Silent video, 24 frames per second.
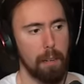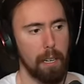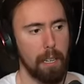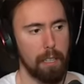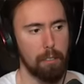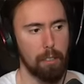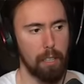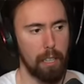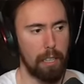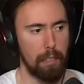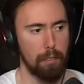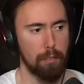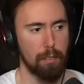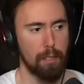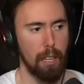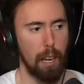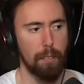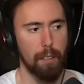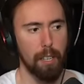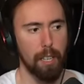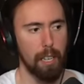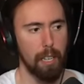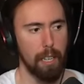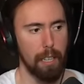like it's like a
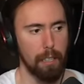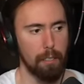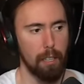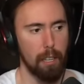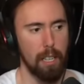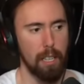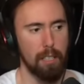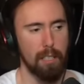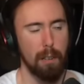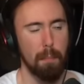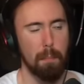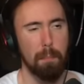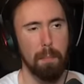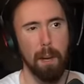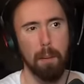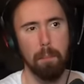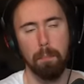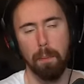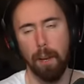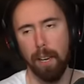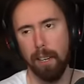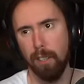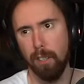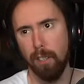seven. It's a, it's a
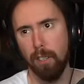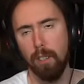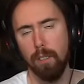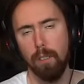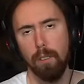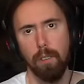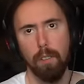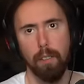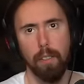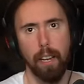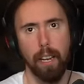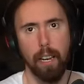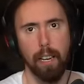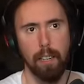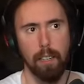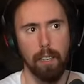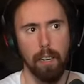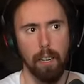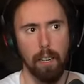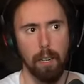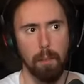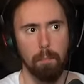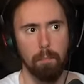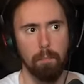bit better than
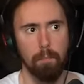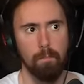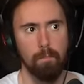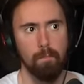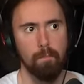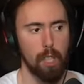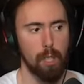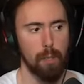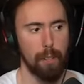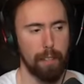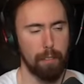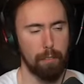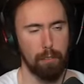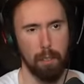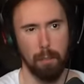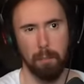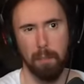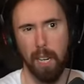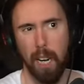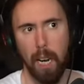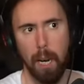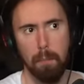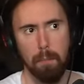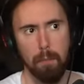um you know like
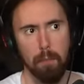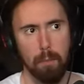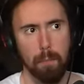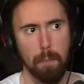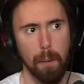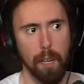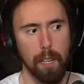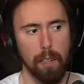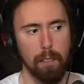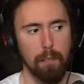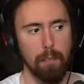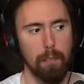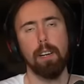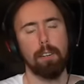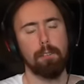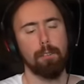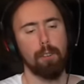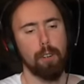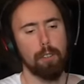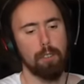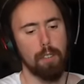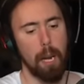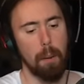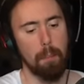some games, but like
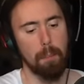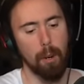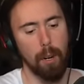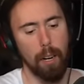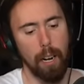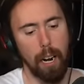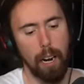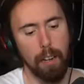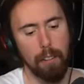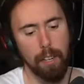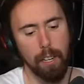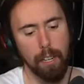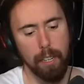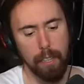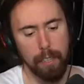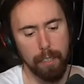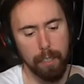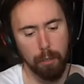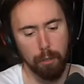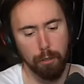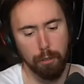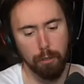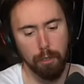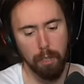for example, I think like
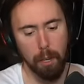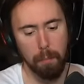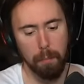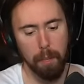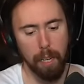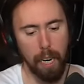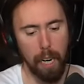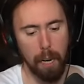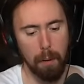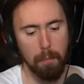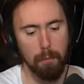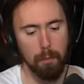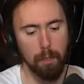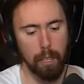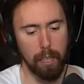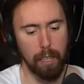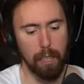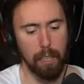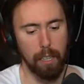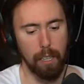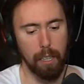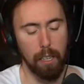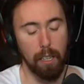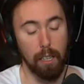there's some games
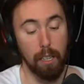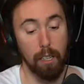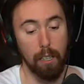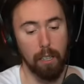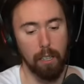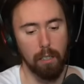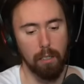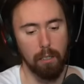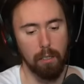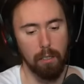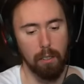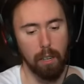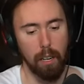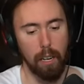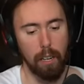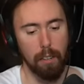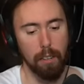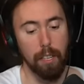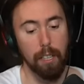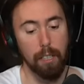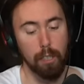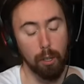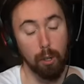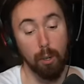like uh I
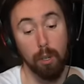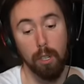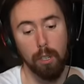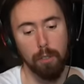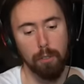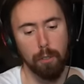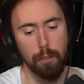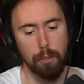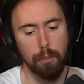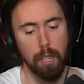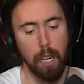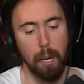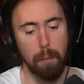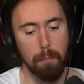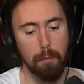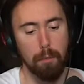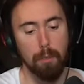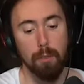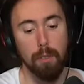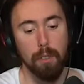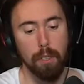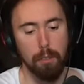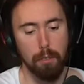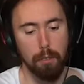think the Hoyoverse games
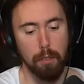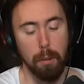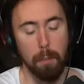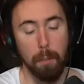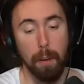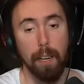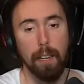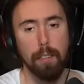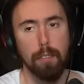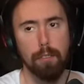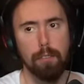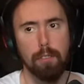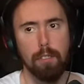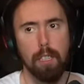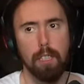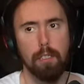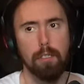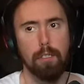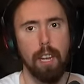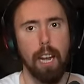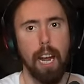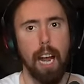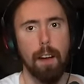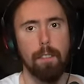do this the best
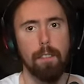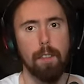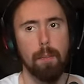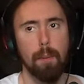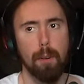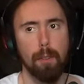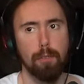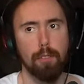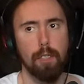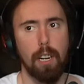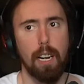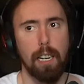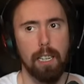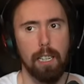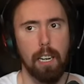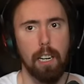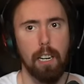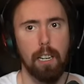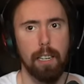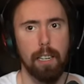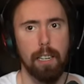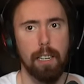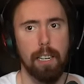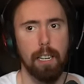is they have the most
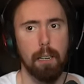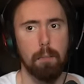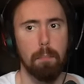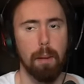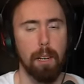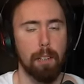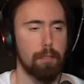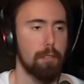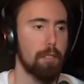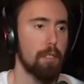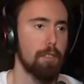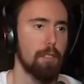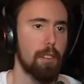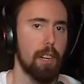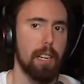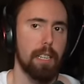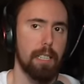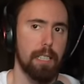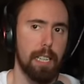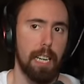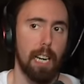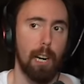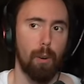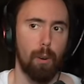iconic and best
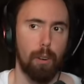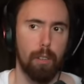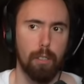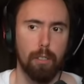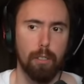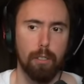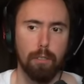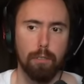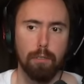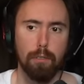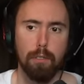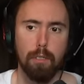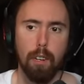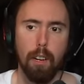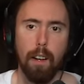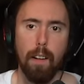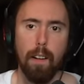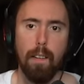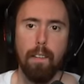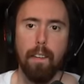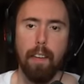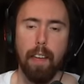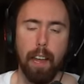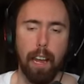designed characters,
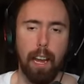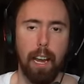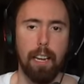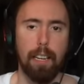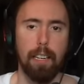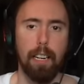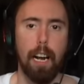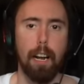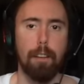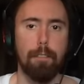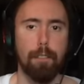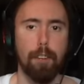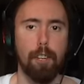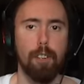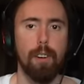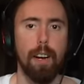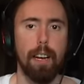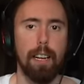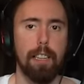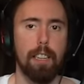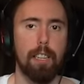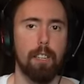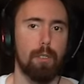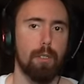and I feel
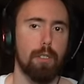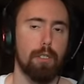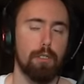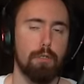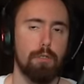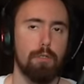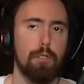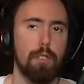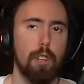like there is